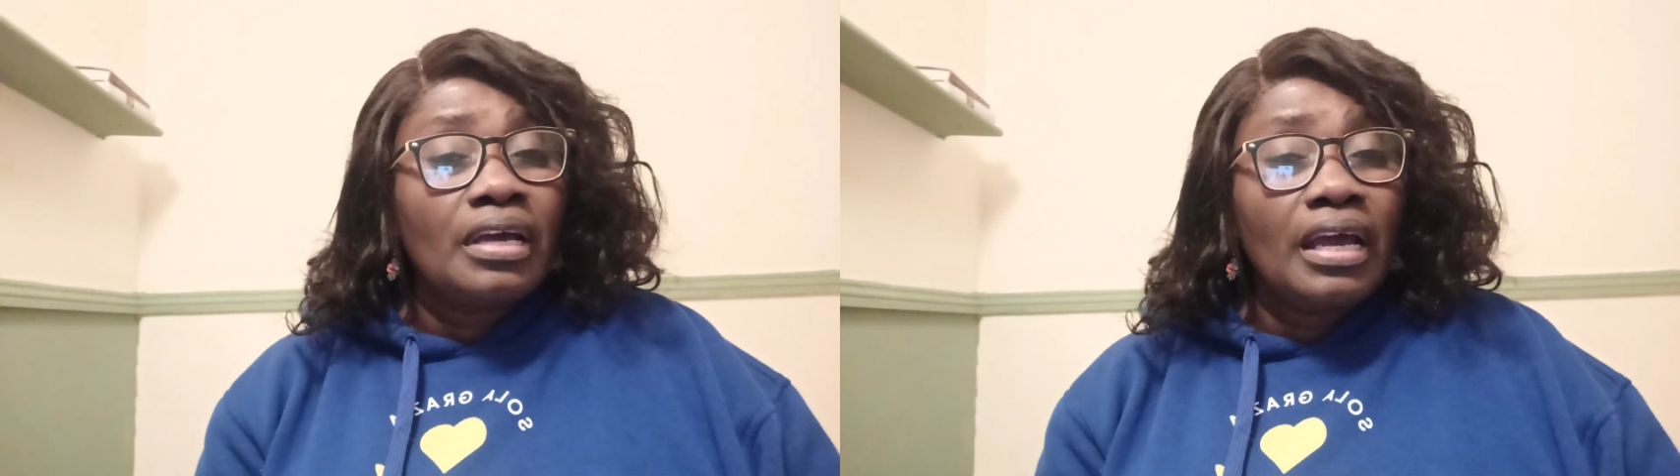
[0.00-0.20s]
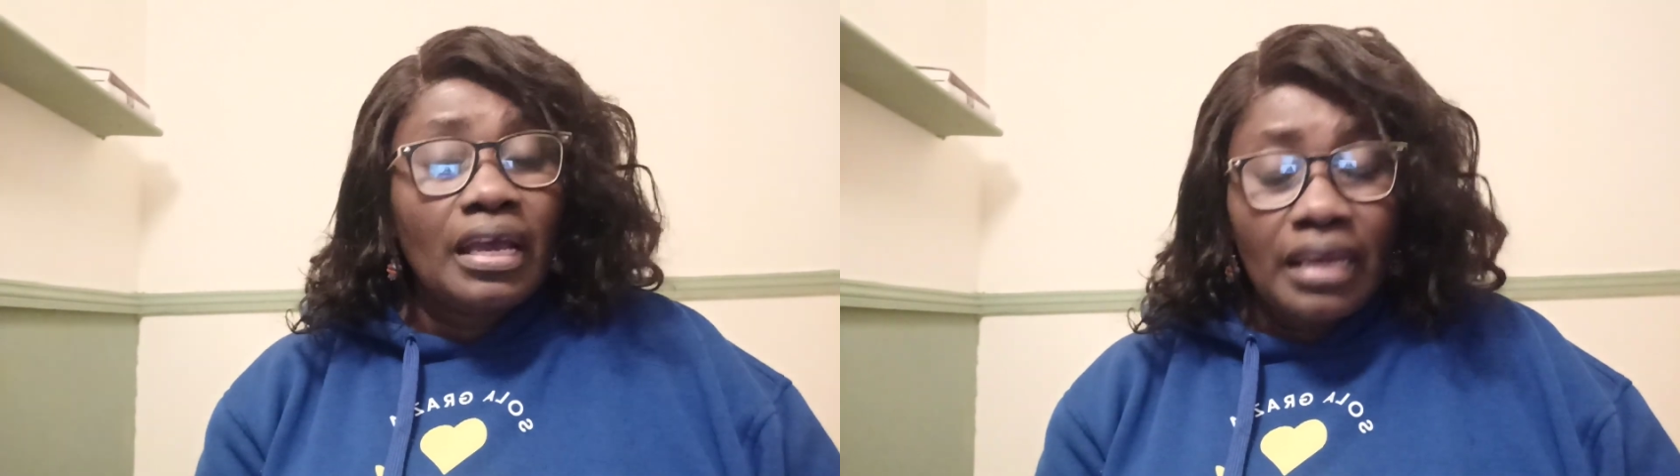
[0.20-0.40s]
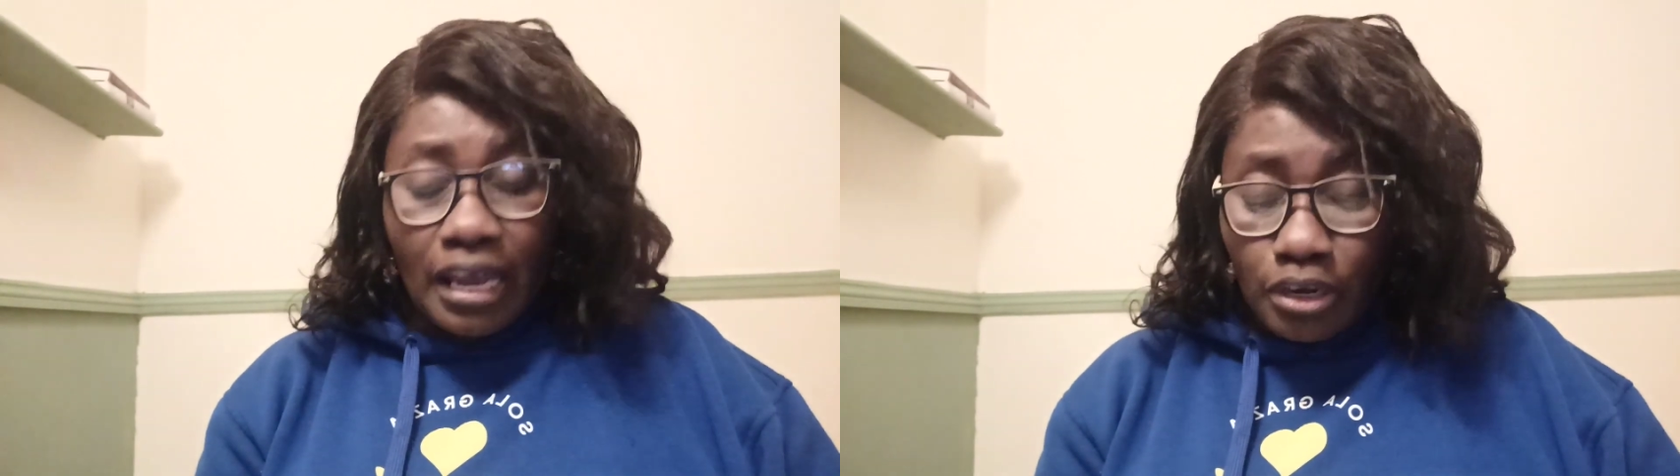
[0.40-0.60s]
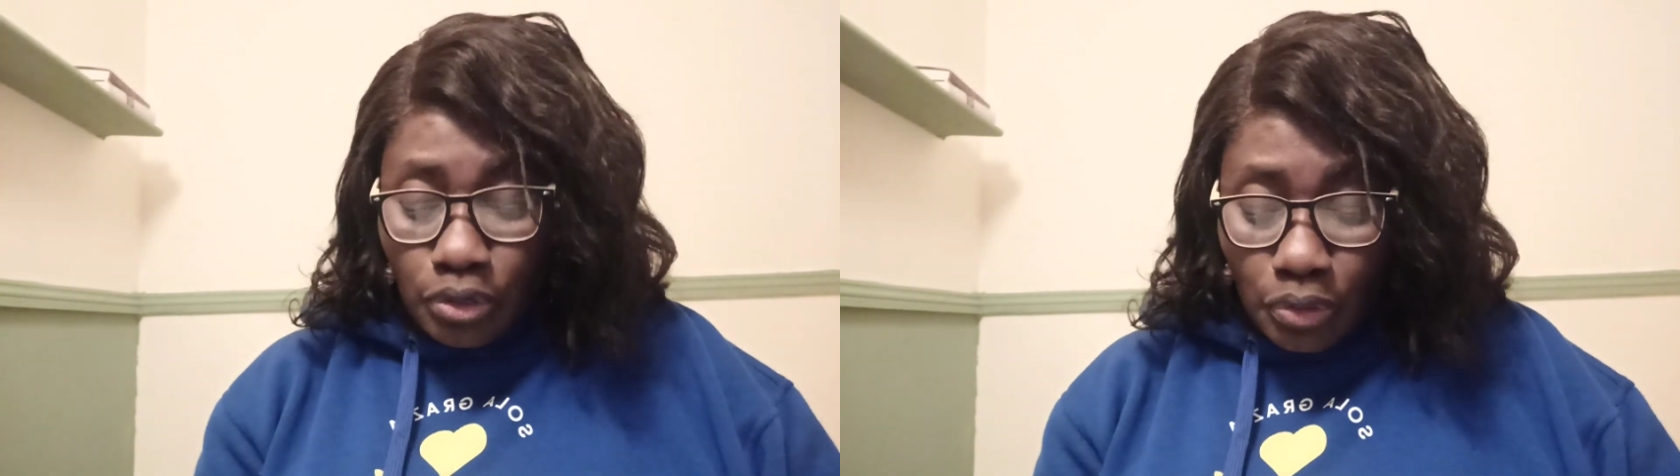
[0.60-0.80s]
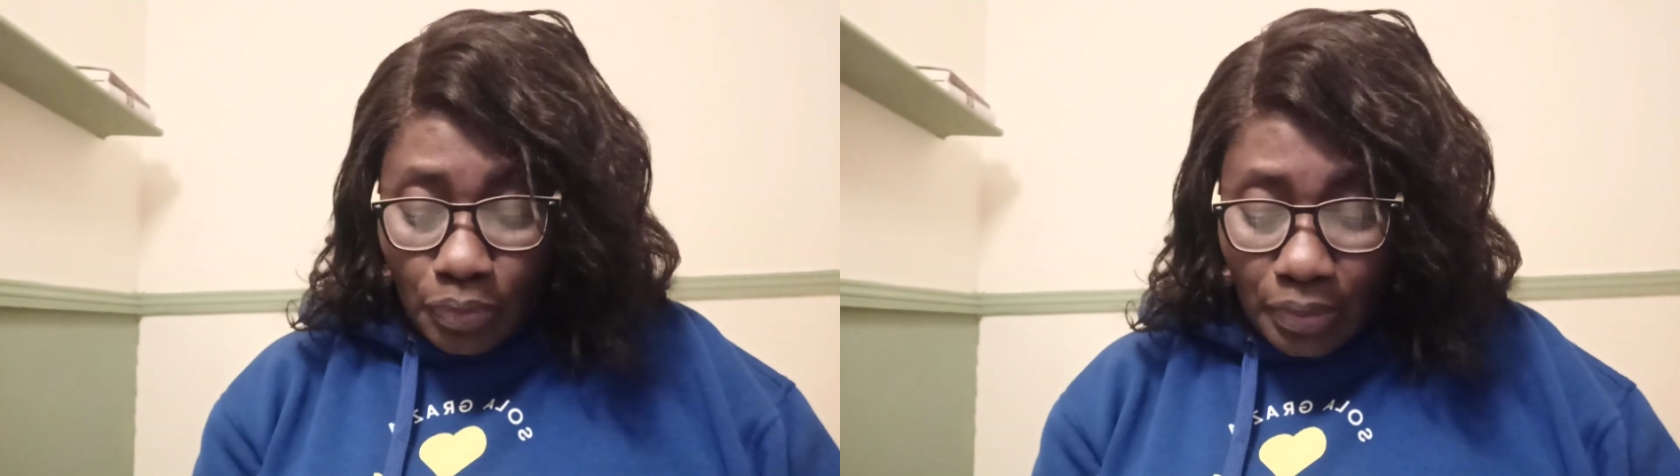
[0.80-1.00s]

and I no